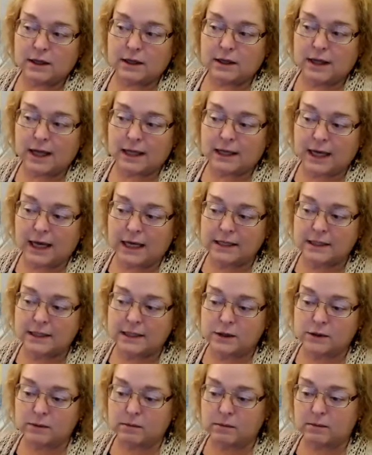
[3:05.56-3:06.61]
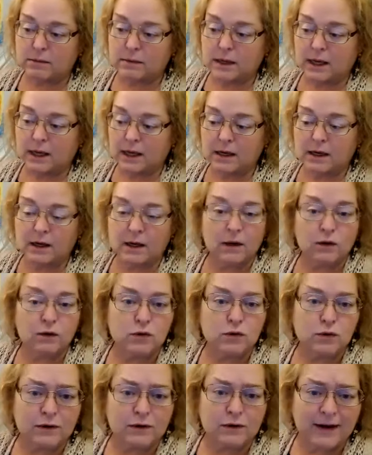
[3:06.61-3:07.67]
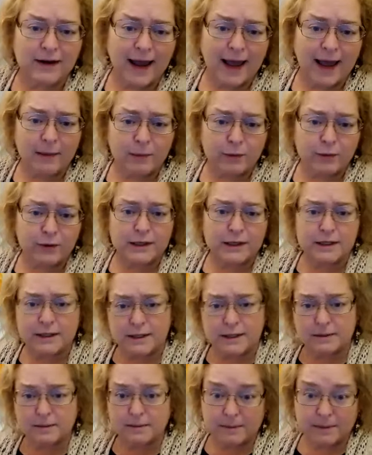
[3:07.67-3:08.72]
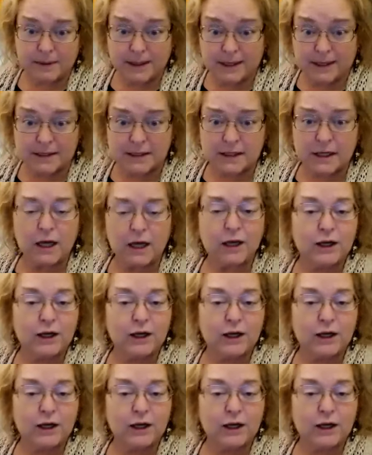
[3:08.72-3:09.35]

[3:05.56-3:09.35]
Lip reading: that gets them in a sort of an amorous place.